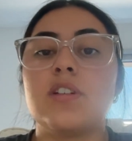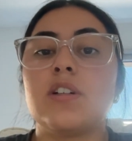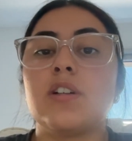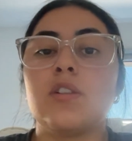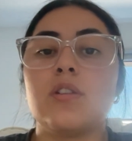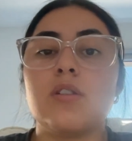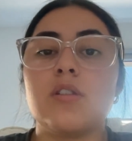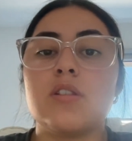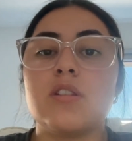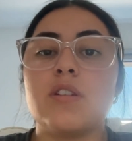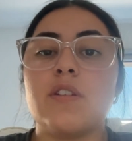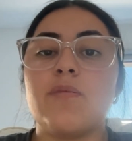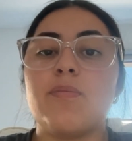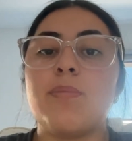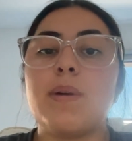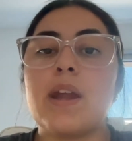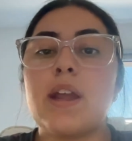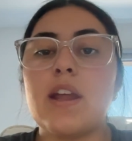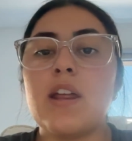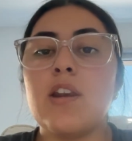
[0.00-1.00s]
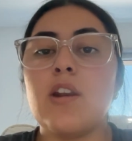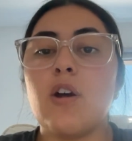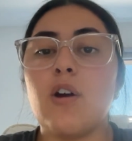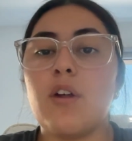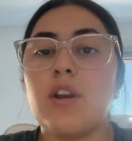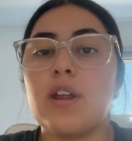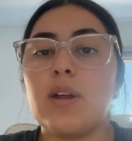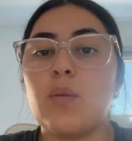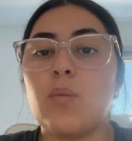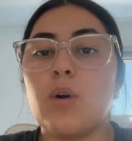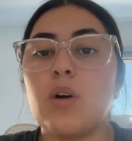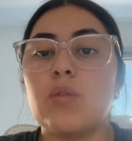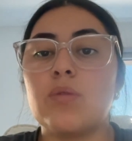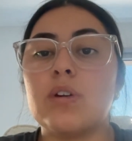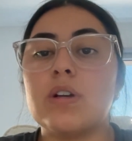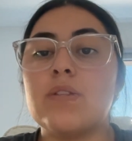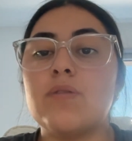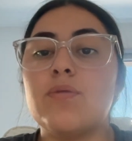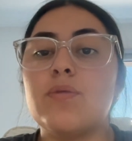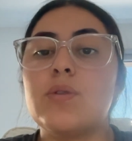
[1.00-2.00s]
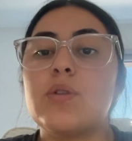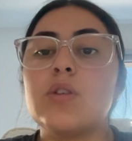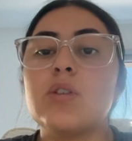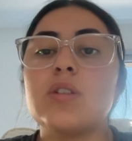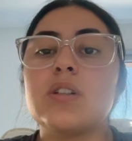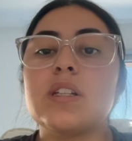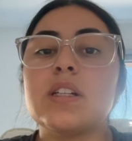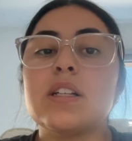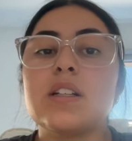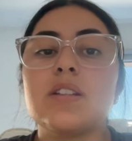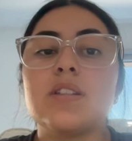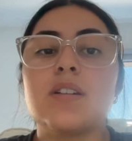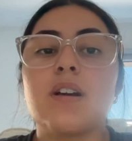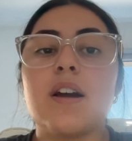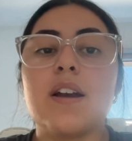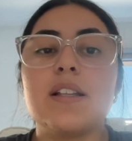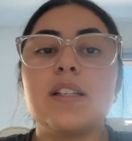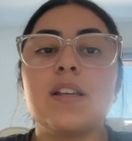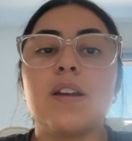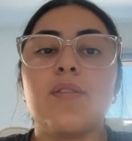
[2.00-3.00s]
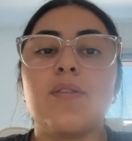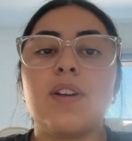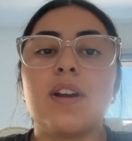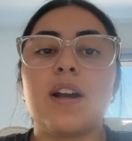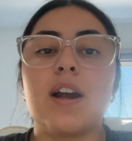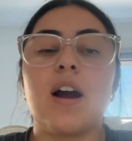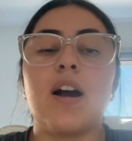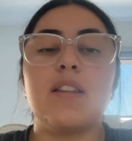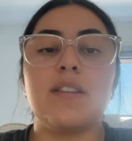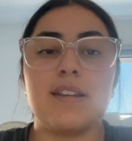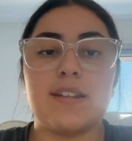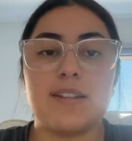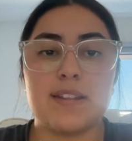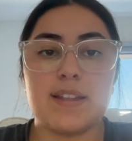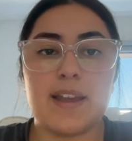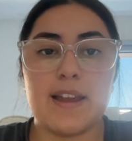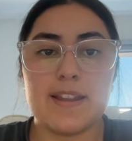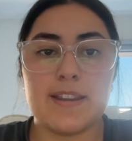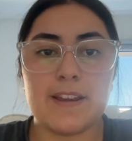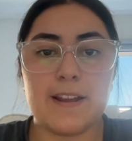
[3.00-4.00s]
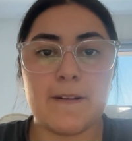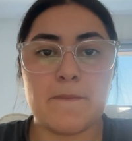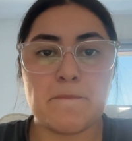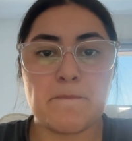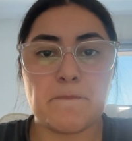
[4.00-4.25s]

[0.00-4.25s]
inclusive peer learning while reinforcing scientific understanding.